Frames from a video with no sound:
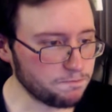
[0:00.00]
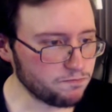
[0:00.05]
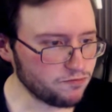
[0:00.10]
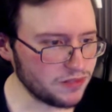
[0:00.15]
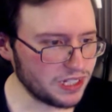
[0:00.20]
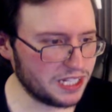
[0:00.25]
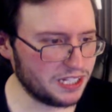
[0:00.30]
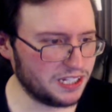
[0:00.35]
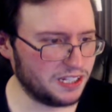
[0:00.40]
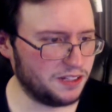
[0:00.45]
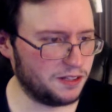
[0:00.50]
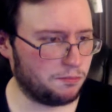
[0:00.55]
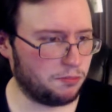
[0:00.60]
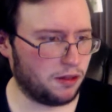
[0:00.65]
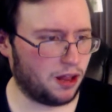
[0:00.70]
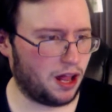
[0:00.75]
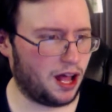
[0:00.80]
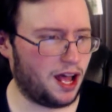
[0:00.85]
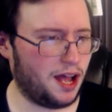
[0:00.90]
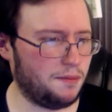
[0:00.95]
He did The
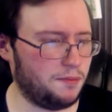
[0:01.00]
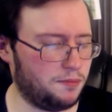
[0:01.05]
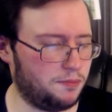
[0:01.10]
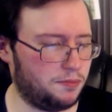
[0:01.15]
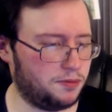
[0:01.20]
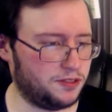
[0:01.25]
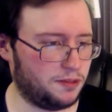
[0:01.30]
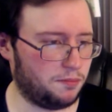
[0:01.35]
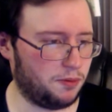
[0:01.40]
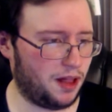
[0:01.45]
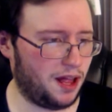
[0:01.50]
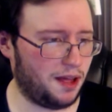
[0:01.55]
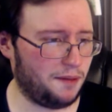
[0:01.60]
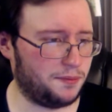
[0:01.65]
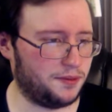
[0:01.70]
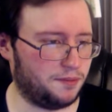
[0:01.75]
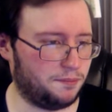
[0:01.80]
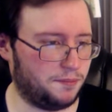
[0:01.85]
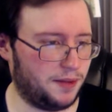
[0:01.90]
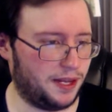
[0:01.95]
Blob. But The Blob is
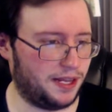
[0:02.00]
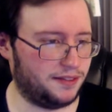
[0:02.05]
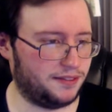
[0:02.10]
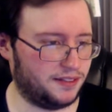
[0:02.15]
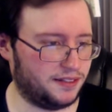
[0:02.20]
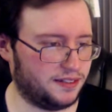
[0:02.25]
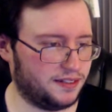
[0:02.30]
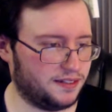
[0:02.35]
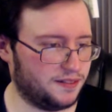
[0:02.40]
amazing.